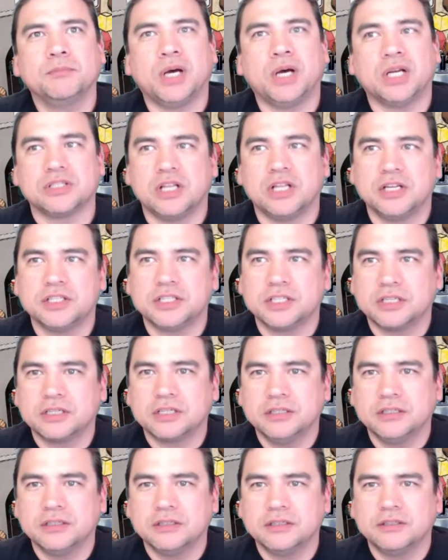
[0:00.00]
Logic.
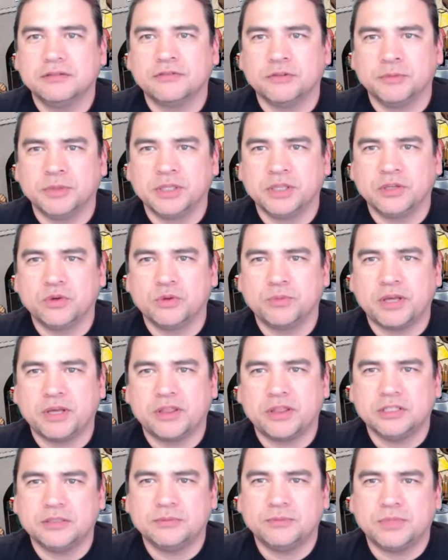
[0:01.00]
You familiar with Boss
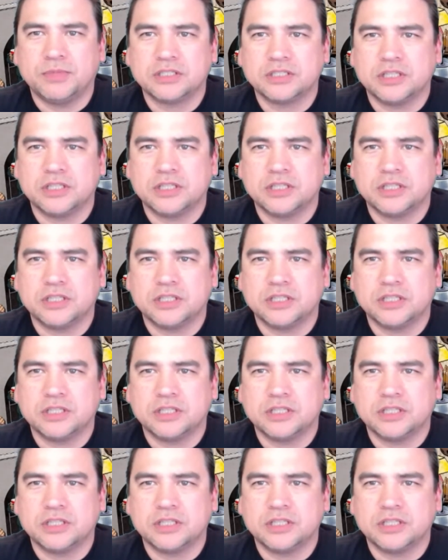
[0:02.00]
Logic?